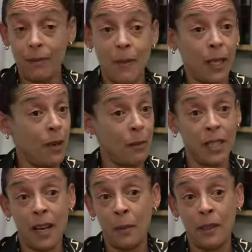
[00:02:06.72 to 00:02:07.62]
Male rape
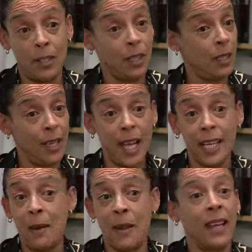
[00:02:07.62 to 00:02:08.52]
can happen to
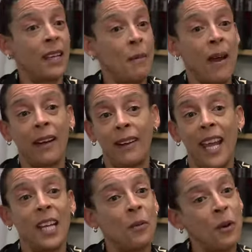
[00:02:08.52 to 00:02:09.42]
any man,
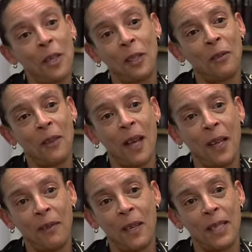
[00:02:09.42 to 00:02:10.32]
any walk of
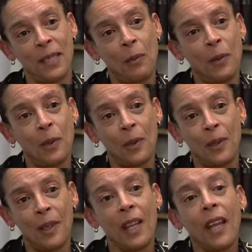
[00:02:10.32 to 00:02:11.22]
life, and it's
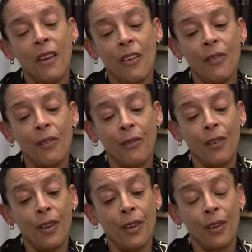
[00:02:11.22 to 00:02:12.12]
important
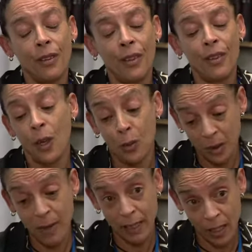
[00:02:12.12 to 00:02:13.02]
for
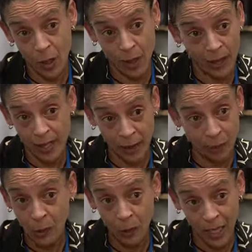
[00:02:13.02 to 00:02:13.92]
those men to know that there's support